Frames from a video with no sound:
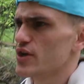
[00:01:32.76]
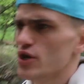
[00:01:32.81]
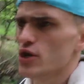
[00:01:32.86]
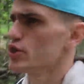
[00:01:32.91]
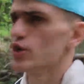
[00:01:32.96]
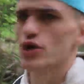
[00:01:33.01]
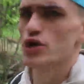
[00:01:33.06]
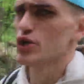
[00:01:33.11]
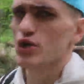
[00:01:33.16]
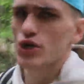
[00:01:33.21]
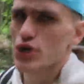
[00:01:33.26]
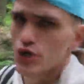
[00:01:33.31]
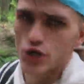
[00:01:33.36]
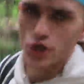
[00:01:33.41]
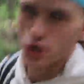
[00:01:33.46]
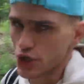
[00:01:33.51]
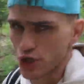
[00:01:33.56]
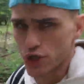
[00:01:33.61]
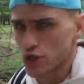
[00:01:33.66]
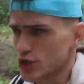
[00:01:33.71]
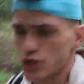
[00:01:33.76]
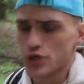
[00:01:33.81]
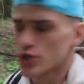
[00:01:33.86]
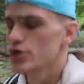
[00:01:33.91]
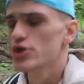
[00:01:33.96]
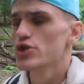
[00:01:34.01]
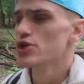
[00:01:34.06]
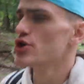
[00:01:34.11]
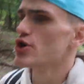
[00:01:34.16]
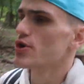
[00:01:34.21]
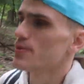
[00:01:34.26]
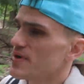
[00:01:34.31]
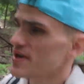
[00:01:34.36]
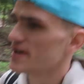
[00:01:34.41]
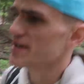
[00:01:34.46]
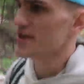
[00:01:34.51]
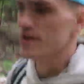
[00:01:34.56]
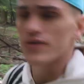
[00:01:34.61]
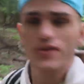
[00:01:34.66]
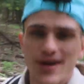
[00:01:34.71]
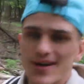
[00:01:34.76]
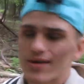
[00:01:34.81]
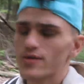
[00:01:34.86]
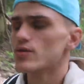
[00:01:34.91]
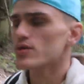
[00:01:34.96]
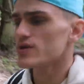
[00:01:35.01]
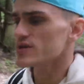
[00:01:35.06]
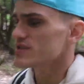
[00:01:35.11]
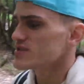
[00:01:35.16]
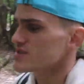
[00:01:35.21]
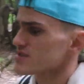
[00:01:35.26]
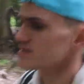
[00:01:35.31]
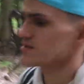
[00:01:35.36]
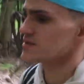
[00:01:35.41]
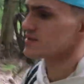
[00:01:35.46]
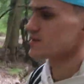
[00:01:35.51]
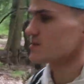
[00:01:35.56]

No, no, no, no, no, no, no, no, buddy. You're not a horse.